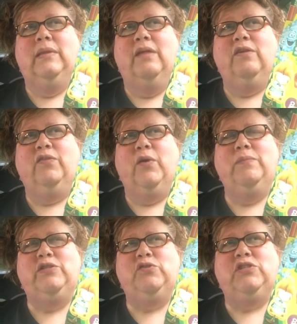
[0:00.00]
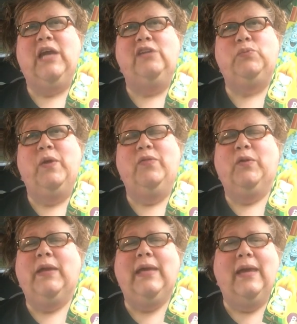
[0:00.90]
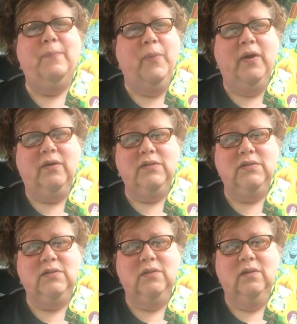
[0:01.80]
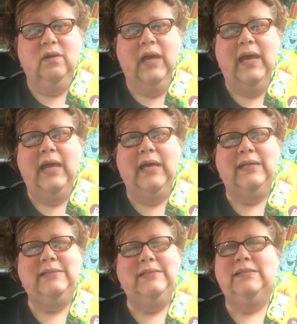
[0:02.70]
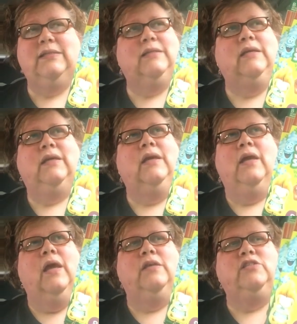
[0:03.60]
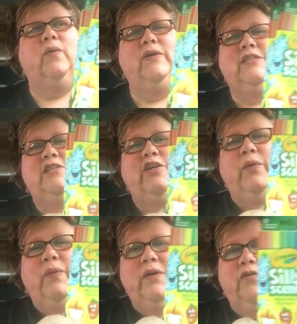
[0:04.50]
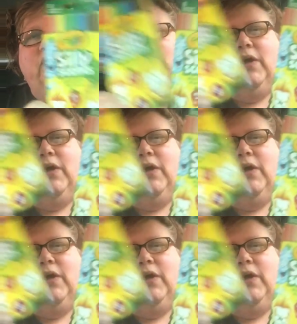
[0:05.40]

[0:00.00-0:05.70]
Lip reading: I think they're Mr. Sketch brand, they're like $8. And so I said, you know what, for